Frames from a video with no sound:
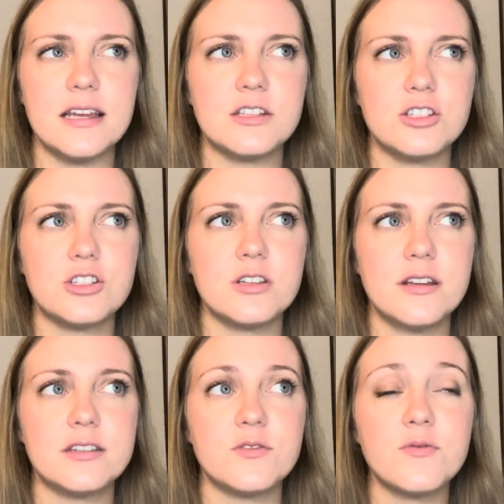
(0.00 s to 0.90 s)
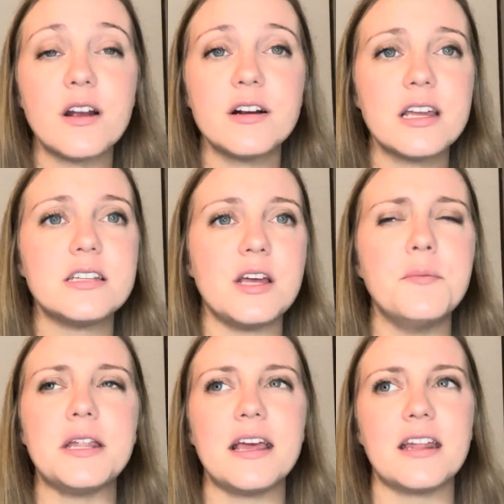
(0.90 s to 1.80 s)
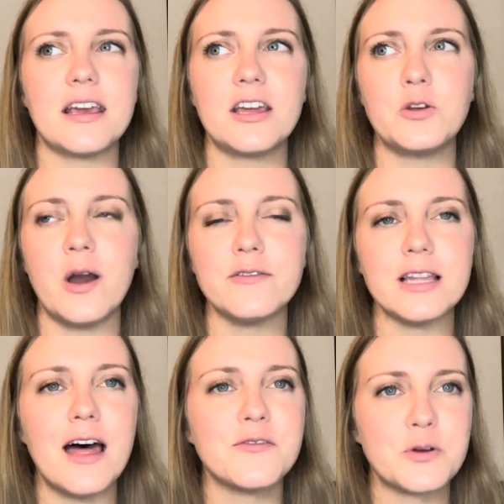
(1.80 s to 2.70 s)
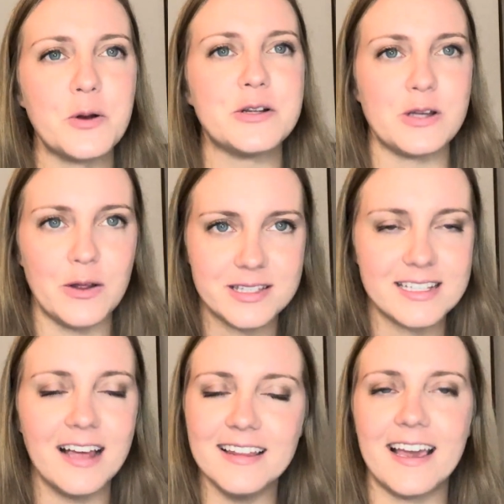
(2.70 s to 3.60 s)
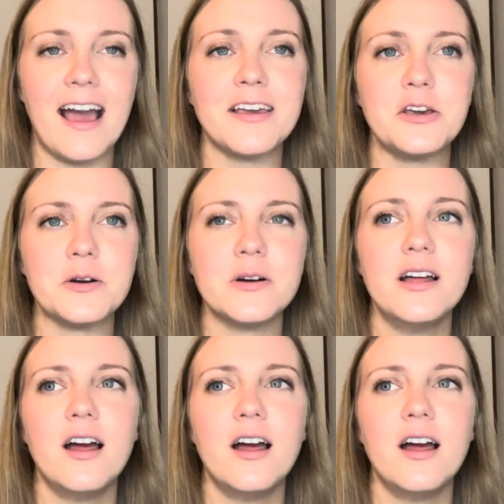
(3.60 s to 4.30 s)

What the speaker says: it's very intimidating, and you have a lot of grown adults yelling at you